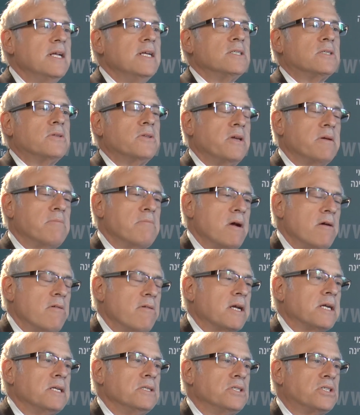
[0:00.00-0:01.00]
So the
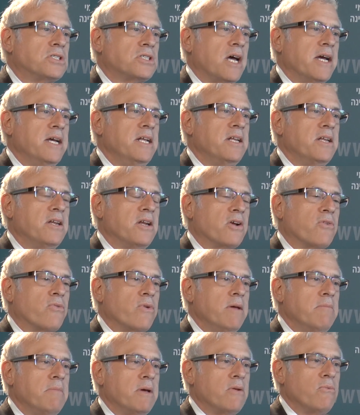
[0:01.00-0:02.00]
Americans signed an
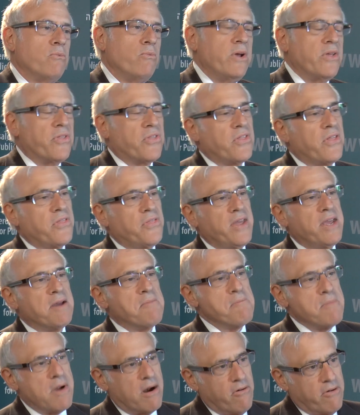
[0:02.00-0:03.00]
agreement with the
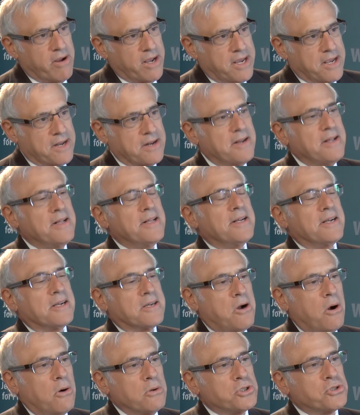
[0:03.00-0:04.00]
American
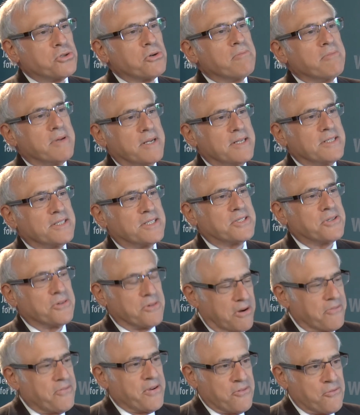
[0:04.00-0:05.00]
Culture Minister
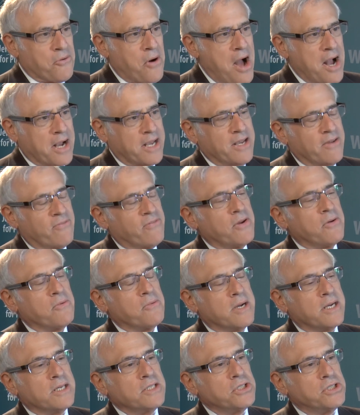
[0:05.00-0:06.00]
of Iraq, if you
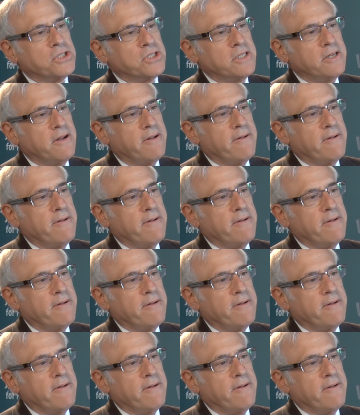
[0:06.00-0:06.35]
wish,